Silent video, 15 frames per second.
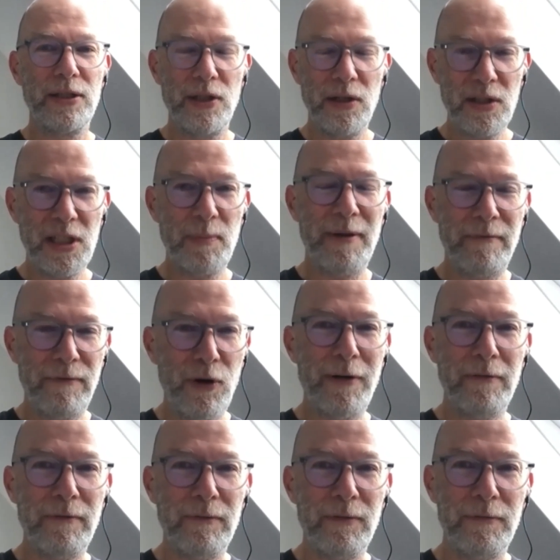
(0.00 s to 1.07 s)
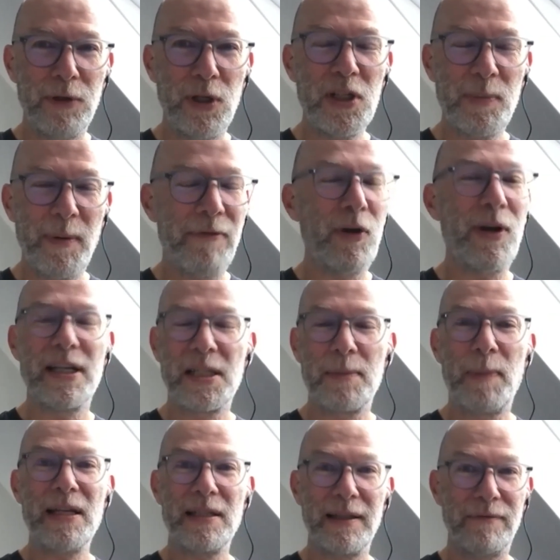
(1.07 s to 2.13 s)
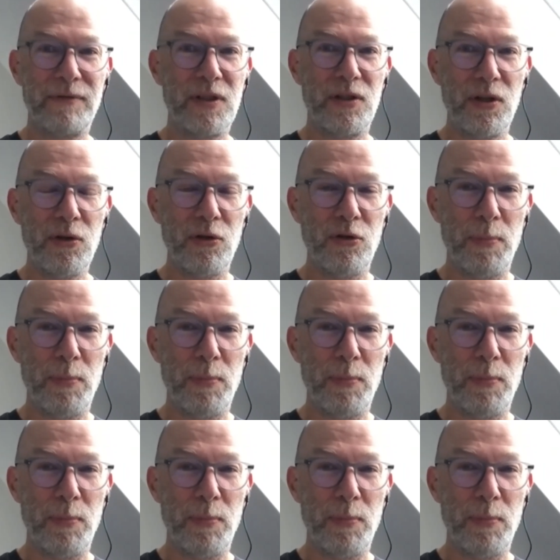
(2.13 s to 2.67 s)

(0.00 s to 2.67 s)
it used to be very expensive to do.